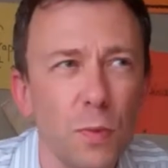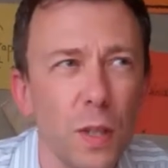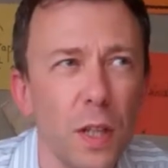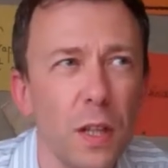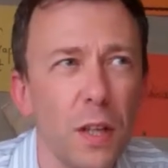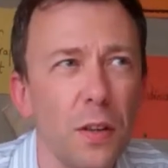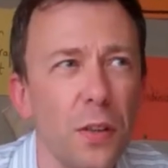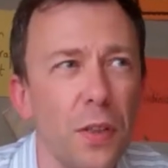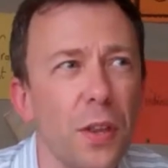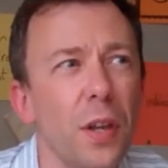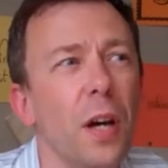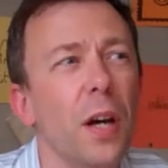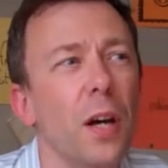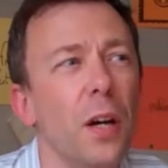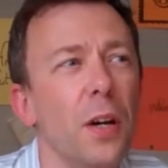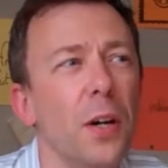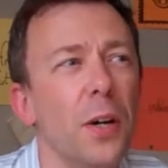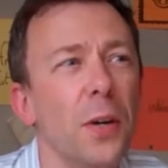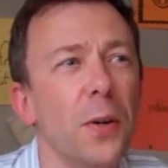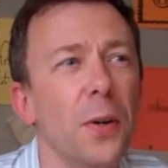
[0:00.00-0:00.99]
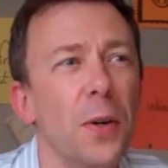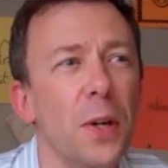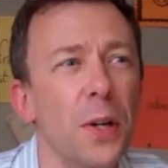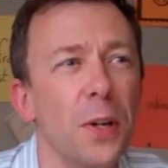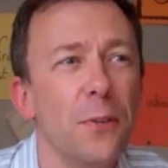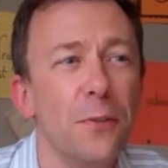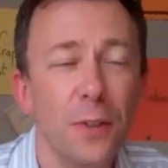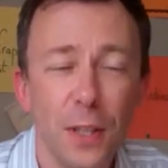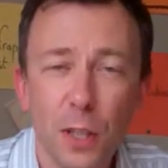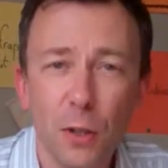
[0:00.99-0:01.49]
with
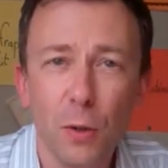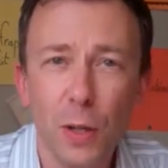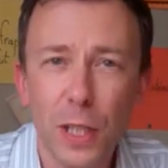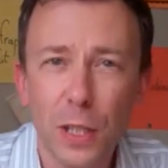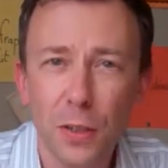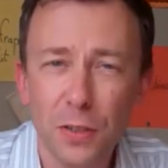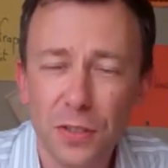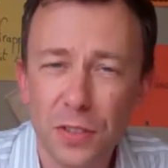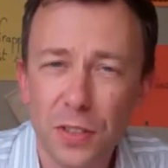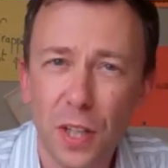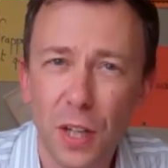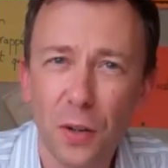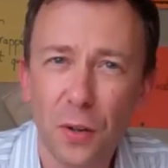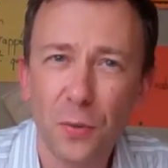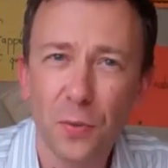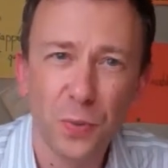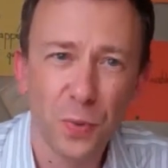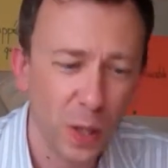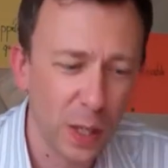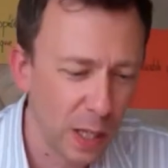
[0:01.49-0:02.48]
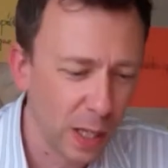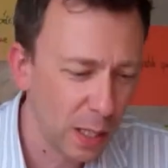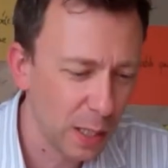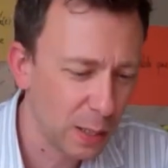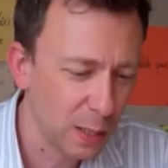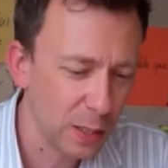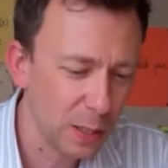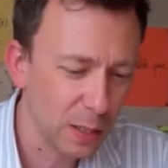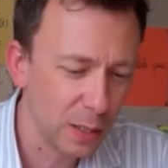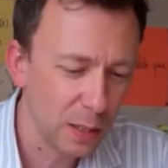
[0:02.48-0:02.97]
videoing yourself
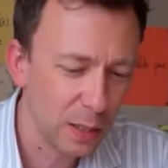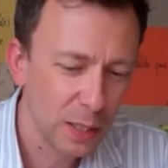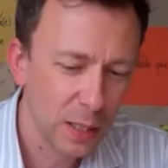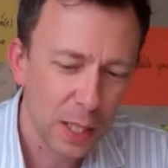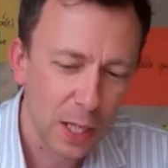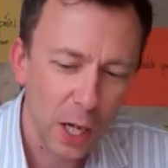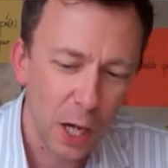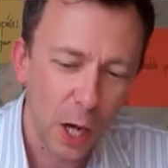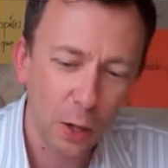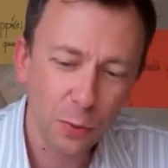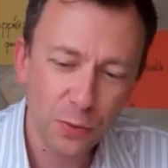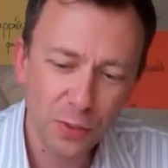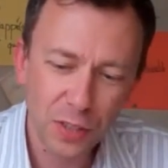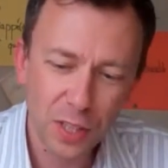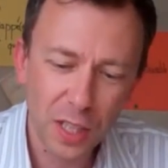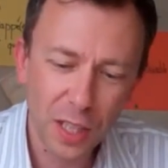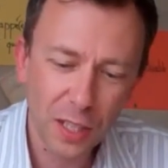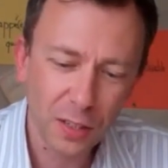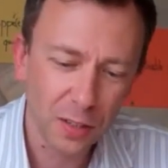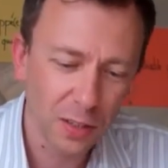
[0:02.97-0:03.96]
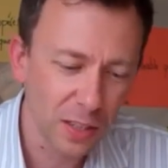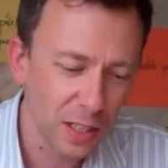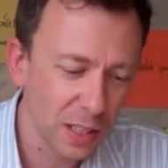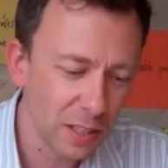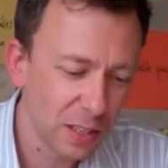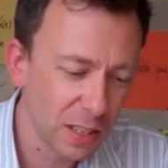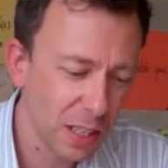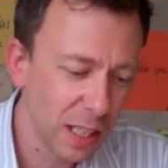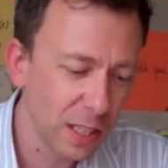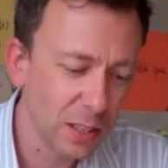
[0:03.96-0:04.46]
and hosting it on the
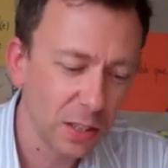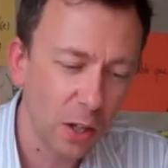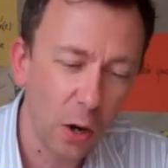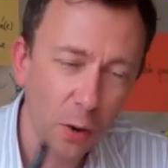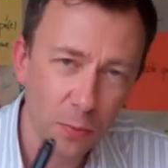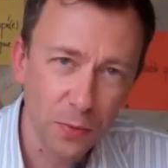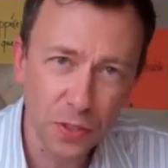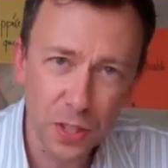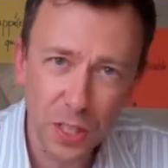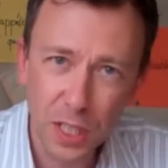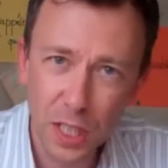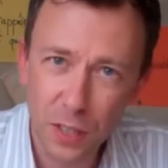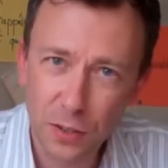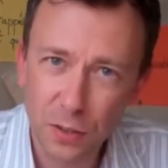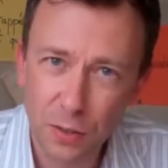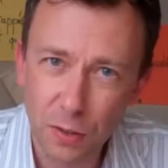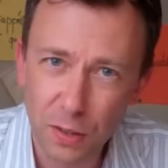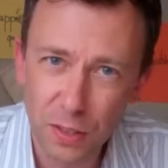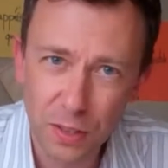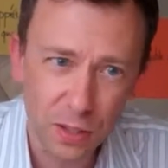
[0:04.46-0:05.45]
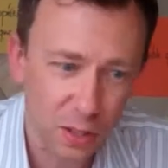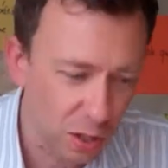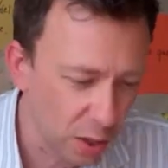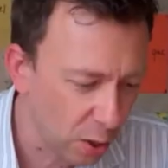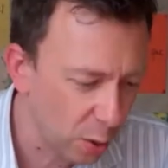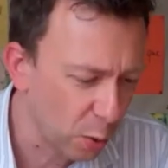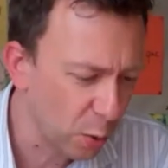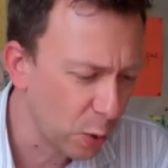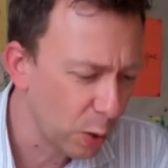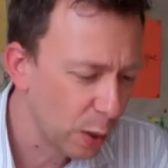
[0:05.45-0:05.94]
internet? Obviously the answer is
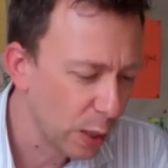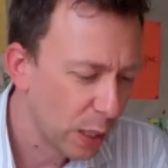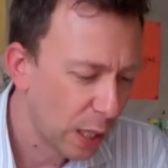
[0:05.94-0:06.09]
no.